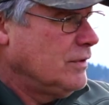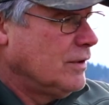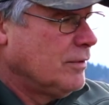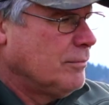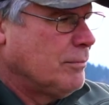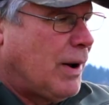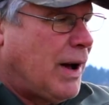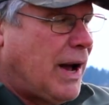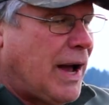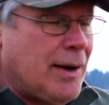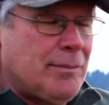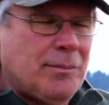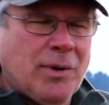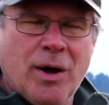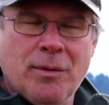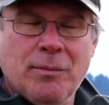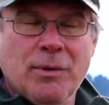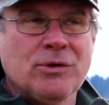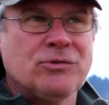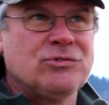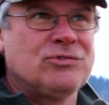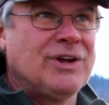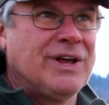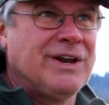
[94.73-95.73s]
You can buy them
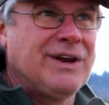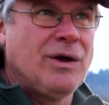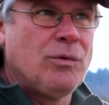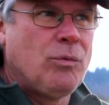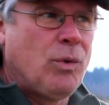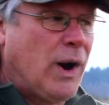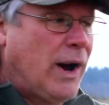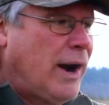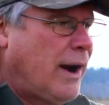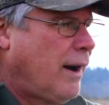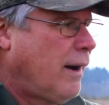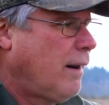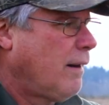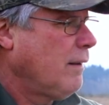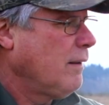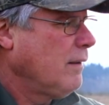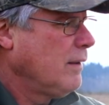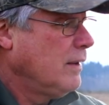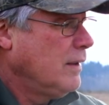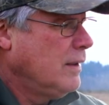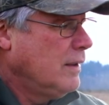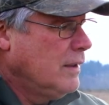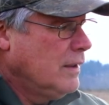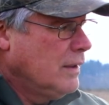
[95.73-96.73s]
almost anywhere.
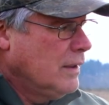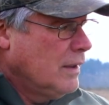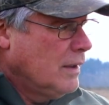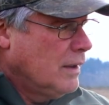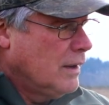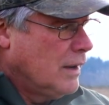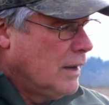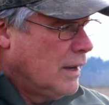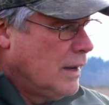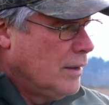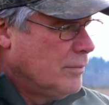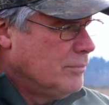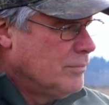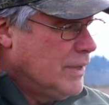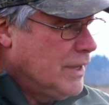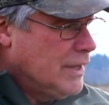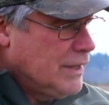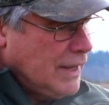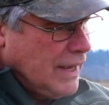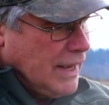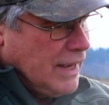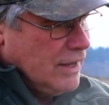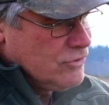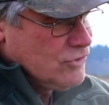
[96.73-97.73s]

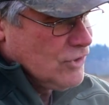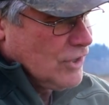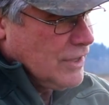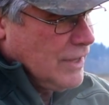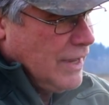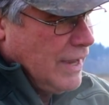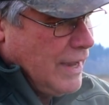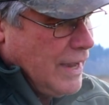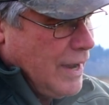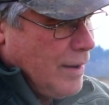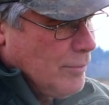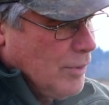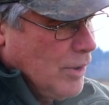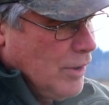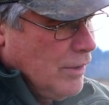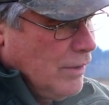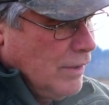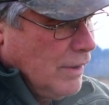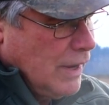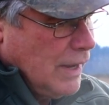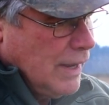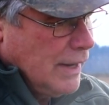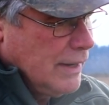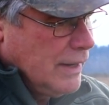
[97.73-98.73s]
It has a camera
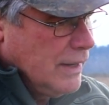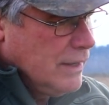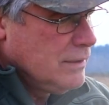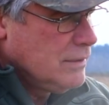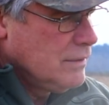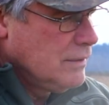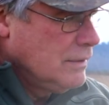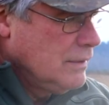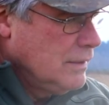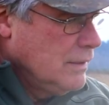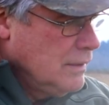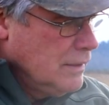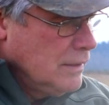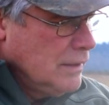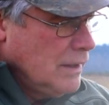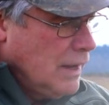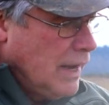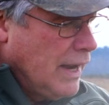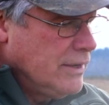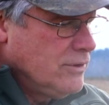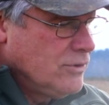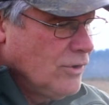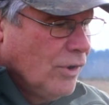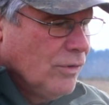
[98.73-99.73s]
on it.
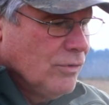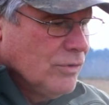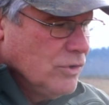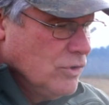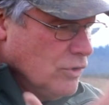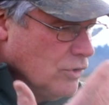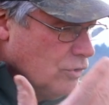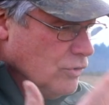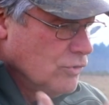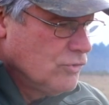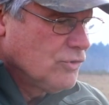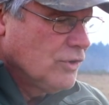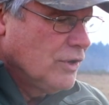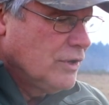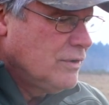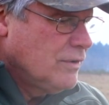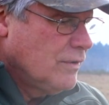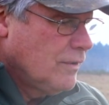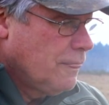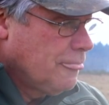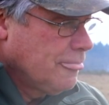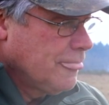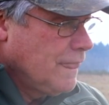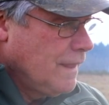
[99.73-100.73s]
I don't use it.
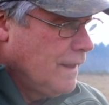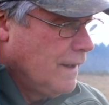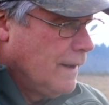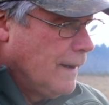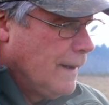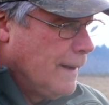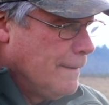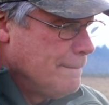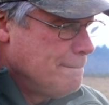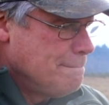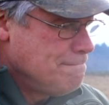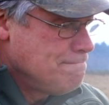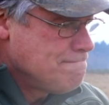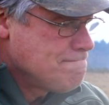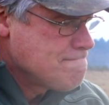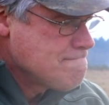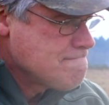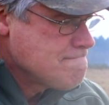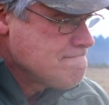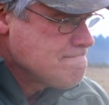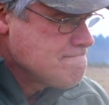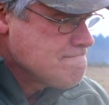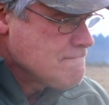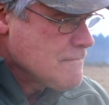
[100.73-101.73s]

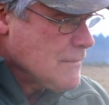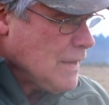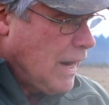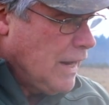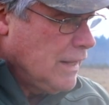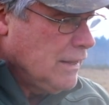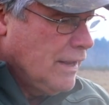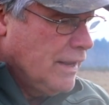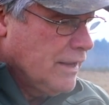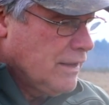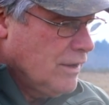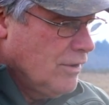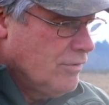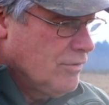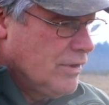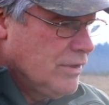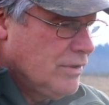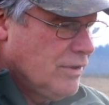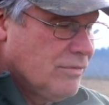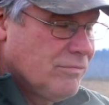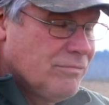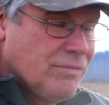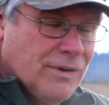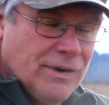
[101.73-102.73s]
I like
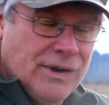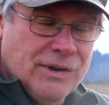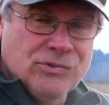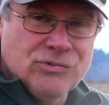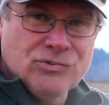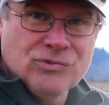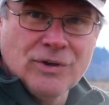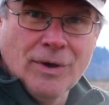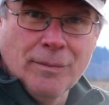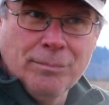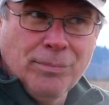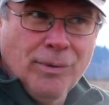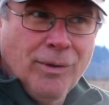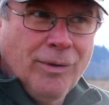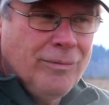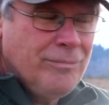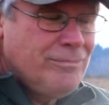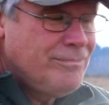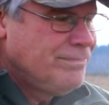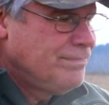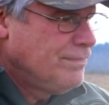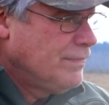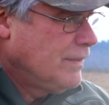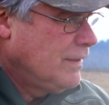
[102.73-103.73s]
everything very simple.
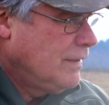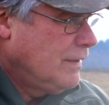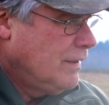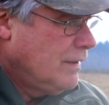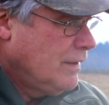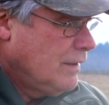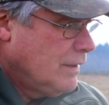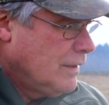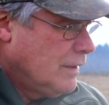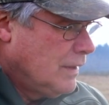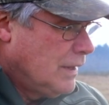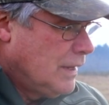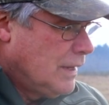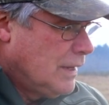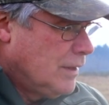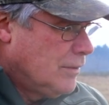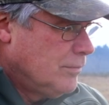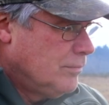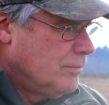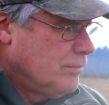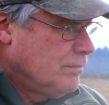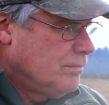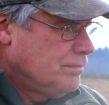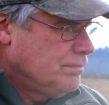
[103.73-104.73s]

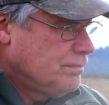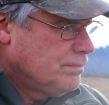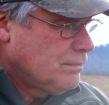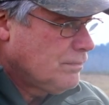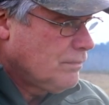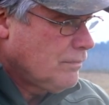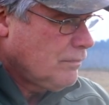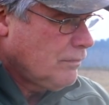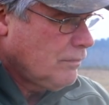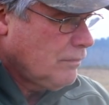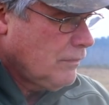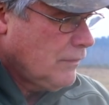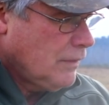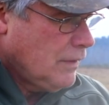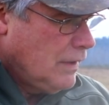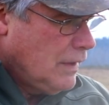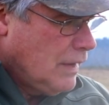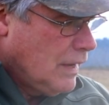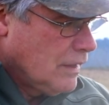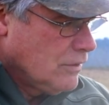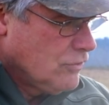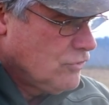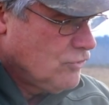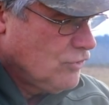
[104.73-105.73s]

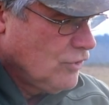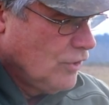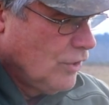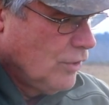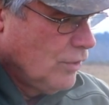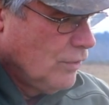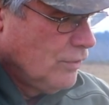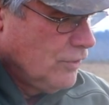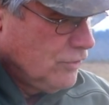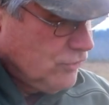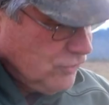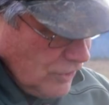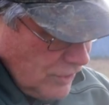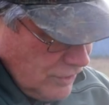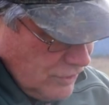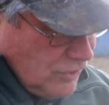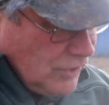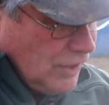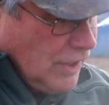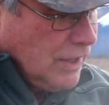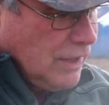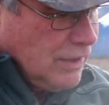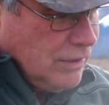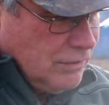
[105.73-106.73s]
And so this can
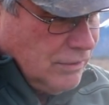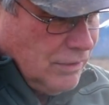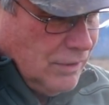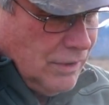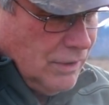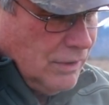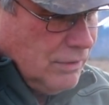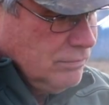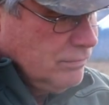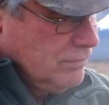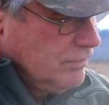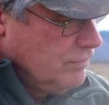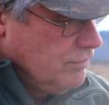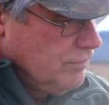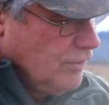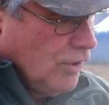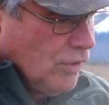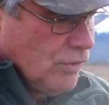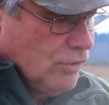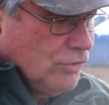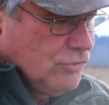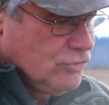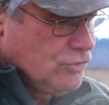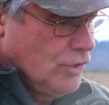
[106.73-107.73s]
take
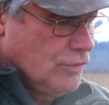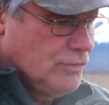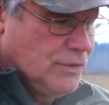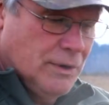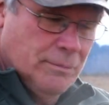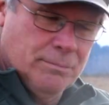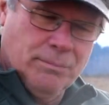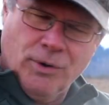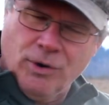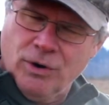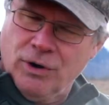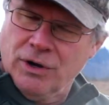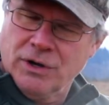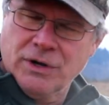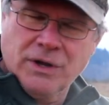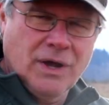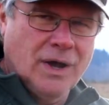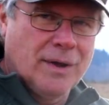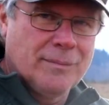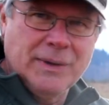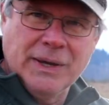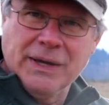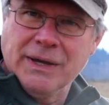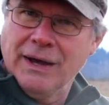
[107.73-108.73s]
photos of your bird
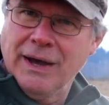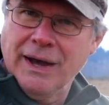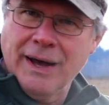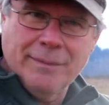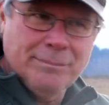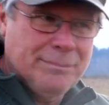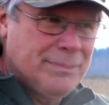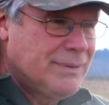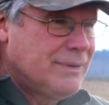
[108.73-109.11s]
coming up.